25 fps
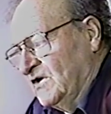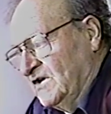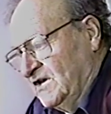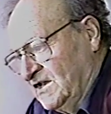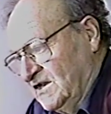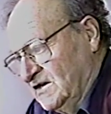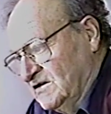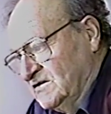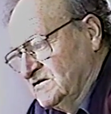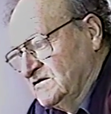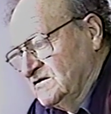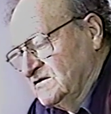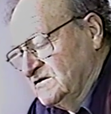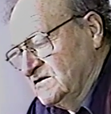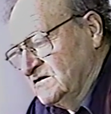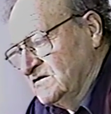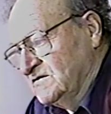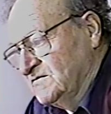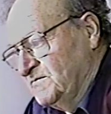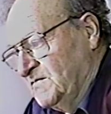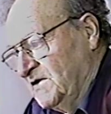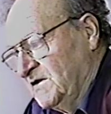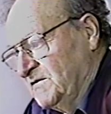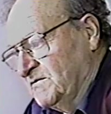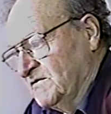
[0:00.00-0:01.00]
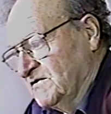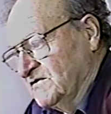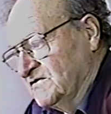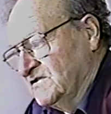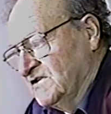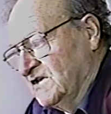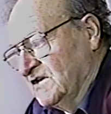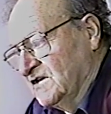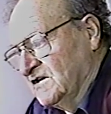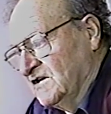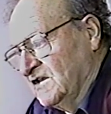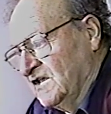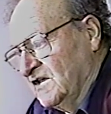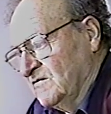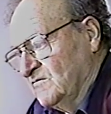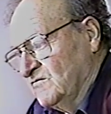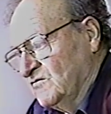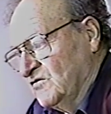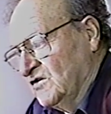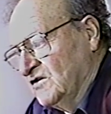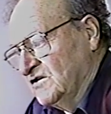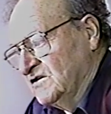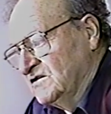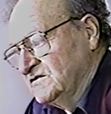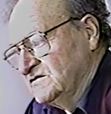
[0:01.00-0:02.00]
his people's nickname
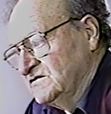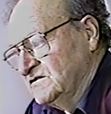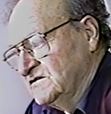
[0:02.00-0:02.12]
was,